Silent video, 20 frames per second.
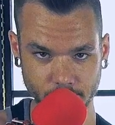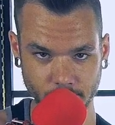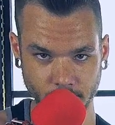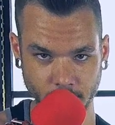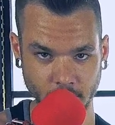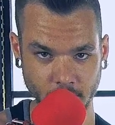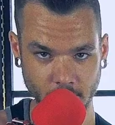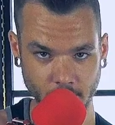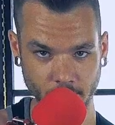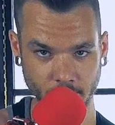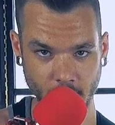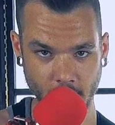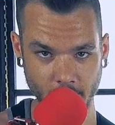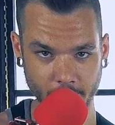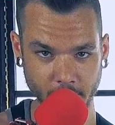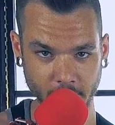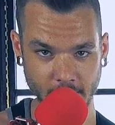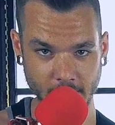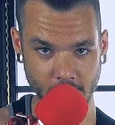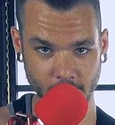you know, the up
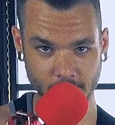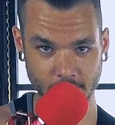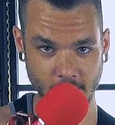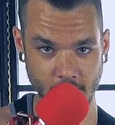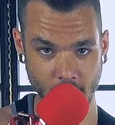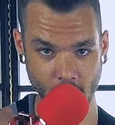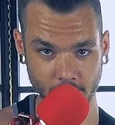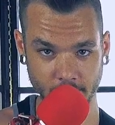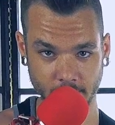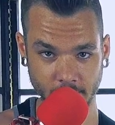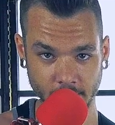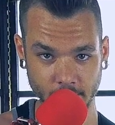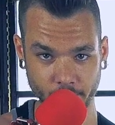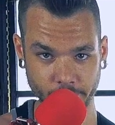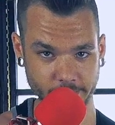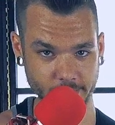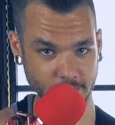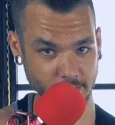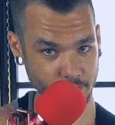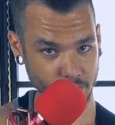and down and the out and in,
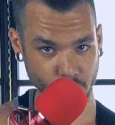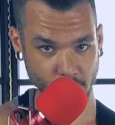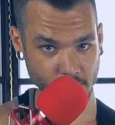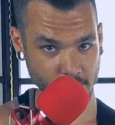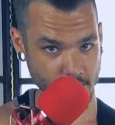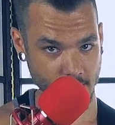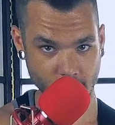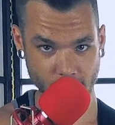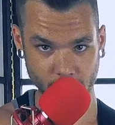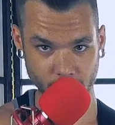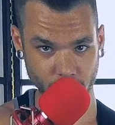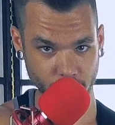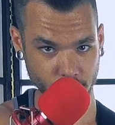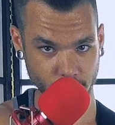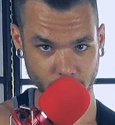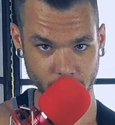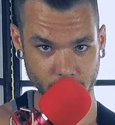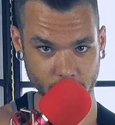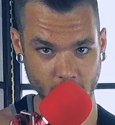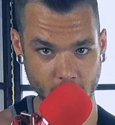which gives me that
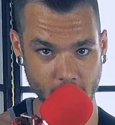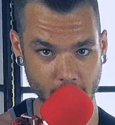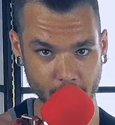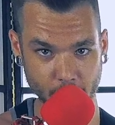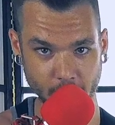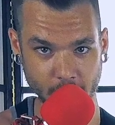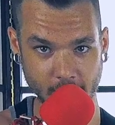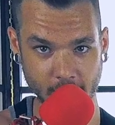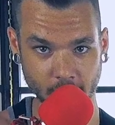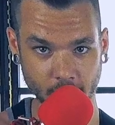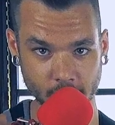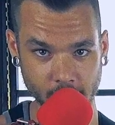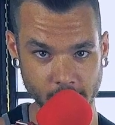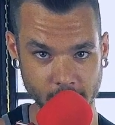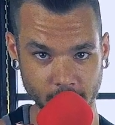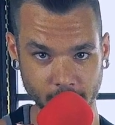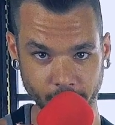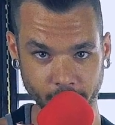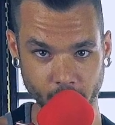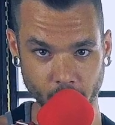hybrid angle
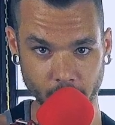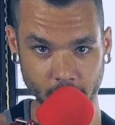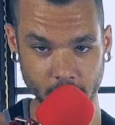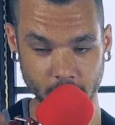at the 40